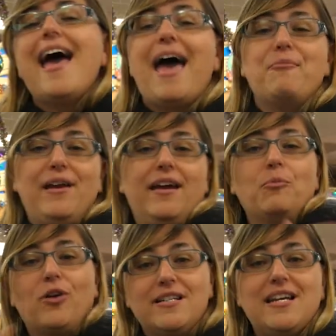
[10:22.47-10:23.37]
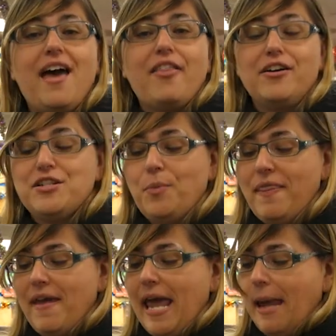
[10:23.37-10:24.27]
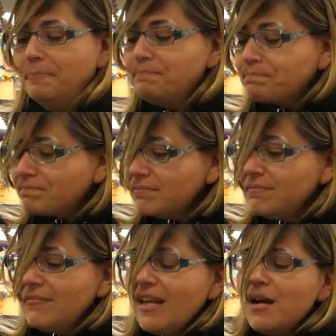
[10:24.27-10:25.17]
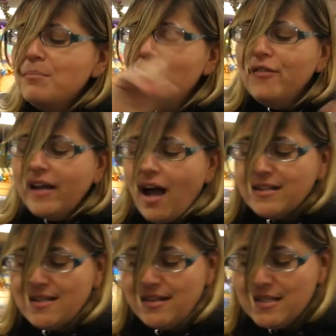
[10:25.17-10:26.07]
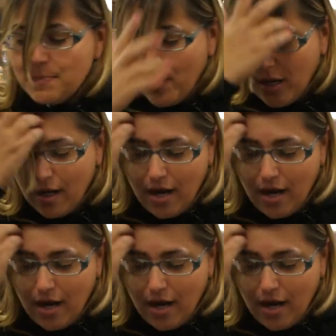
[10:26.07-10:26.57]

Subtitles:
and we can work together to win the game. Moving on to this book,